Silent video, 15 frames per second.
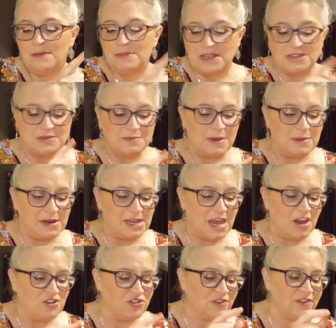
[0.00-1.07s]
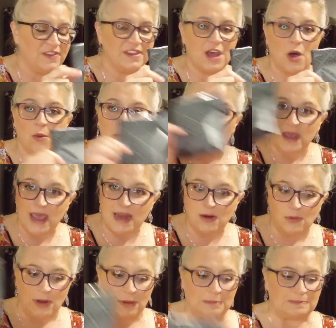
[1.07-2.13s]
mess with my medications. So
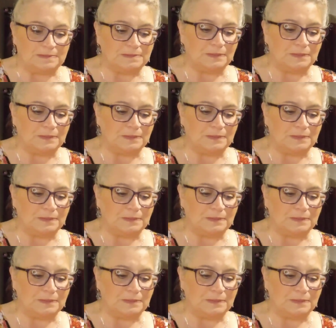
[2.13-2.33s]
anyway,